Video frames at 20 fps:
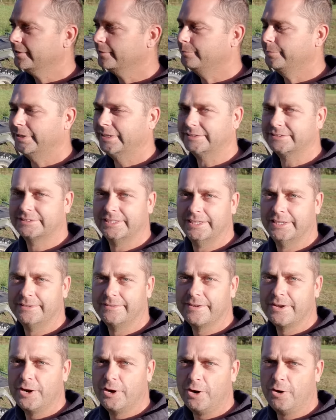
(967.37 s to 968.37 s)
But uh,
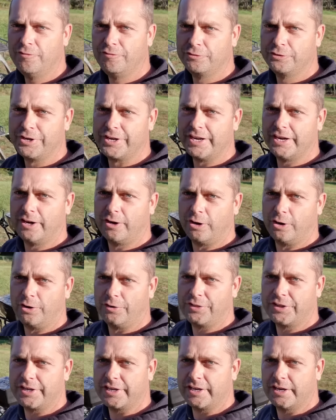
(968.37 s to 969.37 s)
hopefully
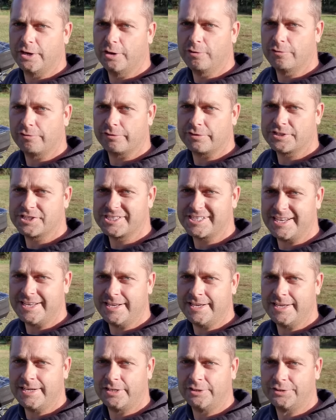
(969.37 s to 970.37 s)
all the
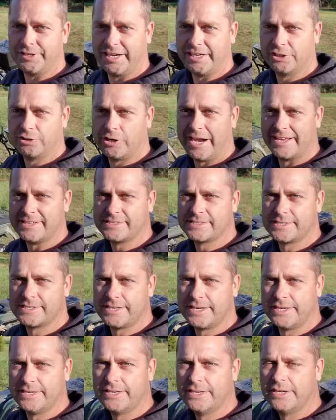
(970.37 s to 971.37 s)
overseeding, all that grass
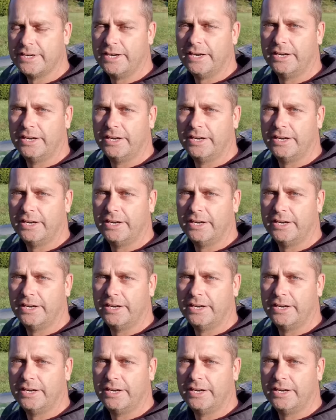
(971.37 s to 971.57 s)
seed,